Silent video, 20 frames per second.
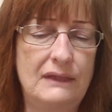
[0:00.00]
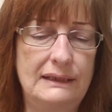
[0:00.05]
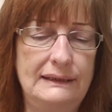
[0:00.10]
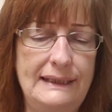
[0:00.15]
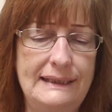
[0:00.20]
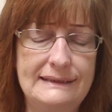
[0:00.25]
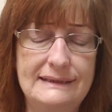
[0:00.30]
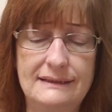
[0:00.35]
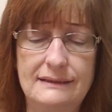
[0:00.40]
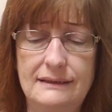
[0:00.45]

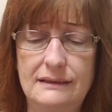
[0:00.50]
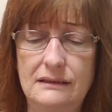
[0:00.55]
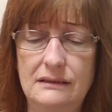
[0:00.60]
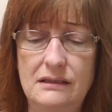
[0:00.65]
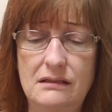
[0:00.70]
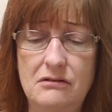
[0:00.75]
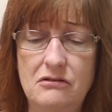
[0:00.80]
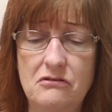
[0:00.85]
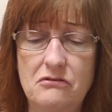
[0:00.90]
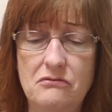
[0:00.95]

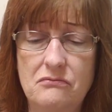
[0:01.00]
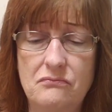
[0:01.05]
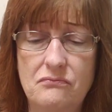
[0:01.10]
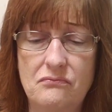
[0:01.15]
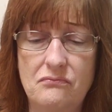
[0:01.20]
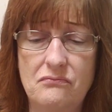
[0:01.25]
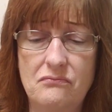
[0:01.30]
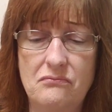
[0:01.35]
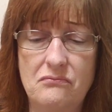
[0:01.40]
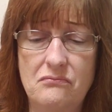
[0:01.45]
lecithin.
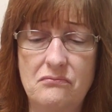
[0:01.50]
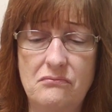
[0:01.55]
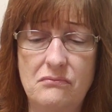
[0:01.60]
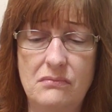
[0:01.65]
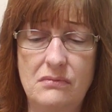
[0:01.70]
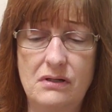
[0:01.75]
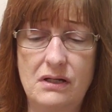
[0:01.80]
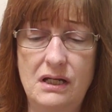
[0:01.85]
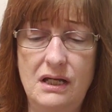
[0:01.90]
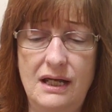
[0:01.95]

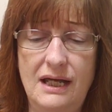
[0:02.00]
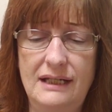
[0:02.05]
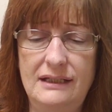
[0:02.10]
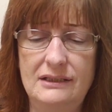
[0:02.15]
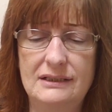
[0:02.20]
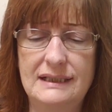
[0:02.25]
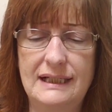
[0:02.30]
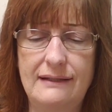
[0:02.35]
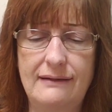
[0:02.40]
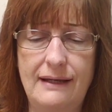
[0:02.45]
How do
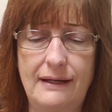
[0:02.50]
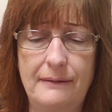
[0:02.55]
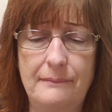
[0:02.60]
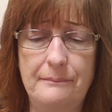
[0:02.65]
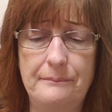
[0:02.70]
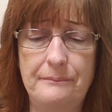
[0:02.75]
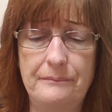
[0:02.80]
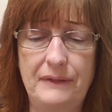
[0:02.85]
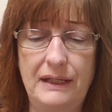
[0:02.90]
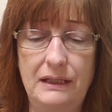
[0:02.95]
you say
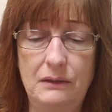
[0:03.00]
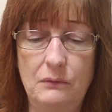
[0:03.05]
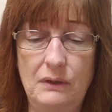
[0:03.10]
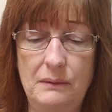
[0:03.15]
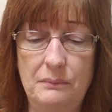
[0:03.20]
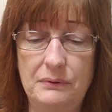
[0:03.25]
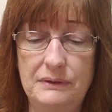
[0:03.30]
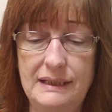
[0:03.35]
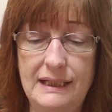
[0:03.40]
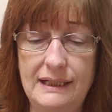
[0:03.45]
that?
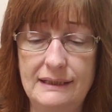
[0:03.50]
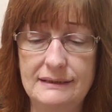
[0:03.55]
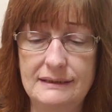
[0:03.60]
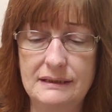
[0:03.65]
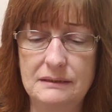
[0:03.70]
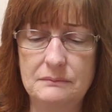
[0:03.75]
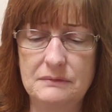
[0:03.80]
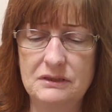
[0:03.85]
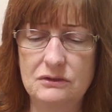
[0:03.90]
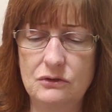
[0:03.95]
Anyway,
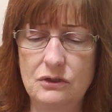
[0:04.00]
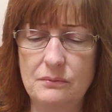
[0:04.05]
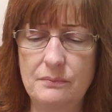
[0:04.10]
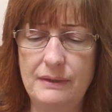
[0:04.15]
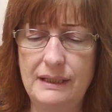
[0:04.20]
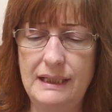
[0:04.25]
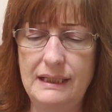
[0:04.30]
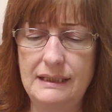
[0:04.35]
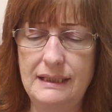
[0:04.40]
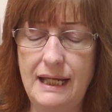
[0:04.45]
potassium
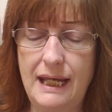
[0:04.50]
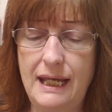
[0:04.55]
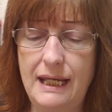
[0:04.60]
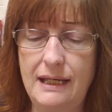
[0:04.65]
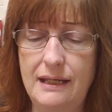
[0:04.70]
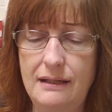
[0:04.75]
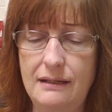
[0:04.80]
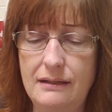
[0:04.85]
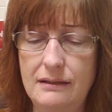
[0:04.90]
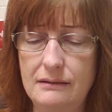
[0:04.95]
sorbate
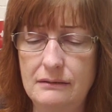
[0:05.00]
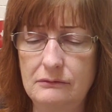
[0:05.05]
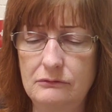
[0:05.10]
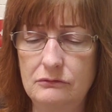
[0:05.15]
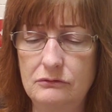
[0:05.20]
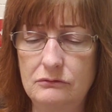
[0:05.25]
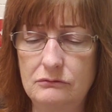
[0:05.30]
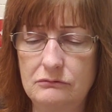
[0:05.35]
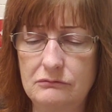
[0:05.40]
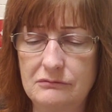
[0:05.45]

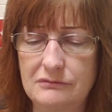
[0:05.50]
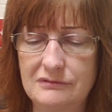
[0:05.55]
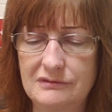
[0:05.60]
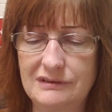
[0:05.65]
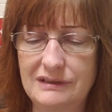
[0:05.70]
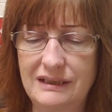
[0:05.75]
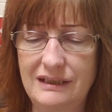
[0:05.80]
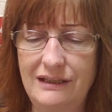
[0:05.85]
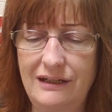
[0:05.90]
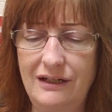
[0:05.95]
and
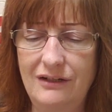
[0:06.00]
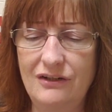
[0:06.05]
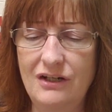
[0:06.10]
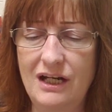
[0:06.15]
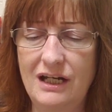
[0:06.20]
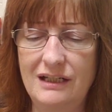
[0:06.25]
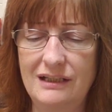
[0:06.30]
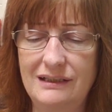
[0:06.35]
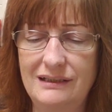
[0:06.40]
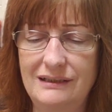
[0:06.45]

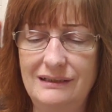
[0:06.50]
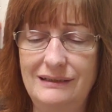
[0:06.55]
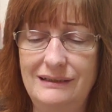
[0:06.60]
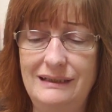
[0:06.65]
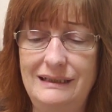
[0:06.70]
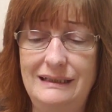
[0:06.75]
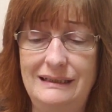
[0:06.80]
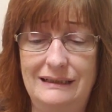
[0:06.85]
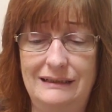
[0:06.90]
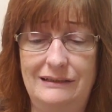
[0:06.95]

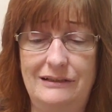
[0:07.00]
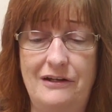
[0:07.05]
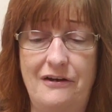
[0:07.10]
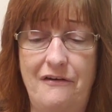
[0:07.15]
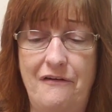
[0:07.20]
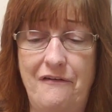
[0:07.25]
carrageenan.